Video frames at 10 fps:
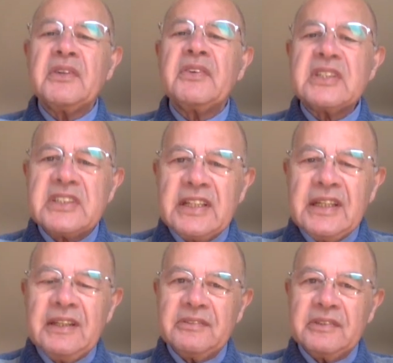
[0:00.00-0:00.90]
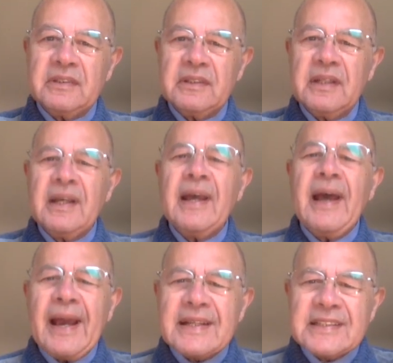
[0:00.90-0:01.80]
received,
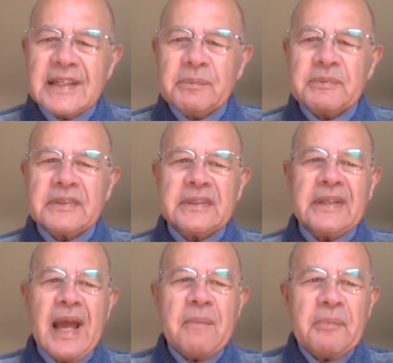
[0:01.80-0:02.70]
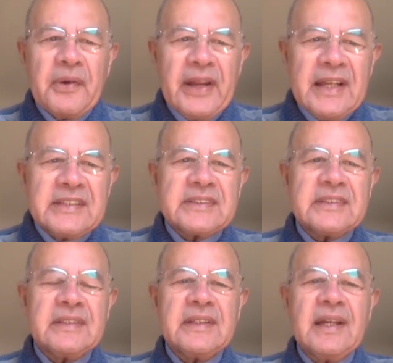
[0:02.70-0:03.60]
accepted, embraced